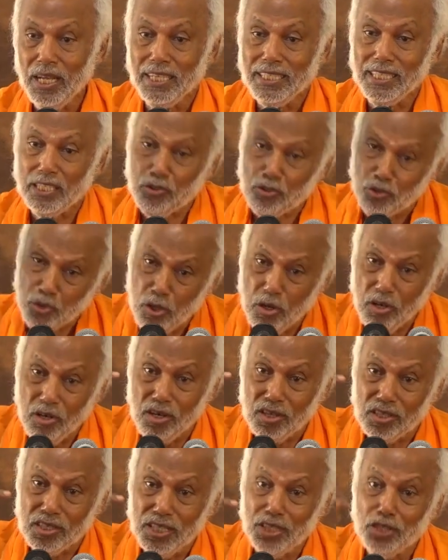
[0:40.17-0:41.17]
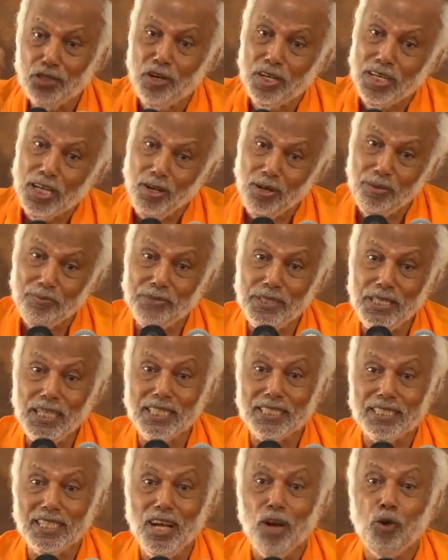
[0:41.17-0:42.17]
A thought is not an
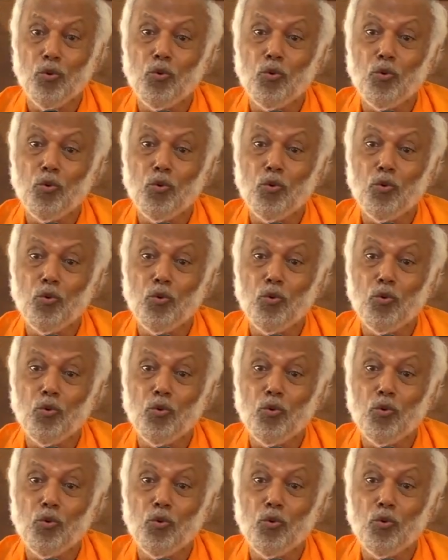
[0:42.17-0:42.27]
object.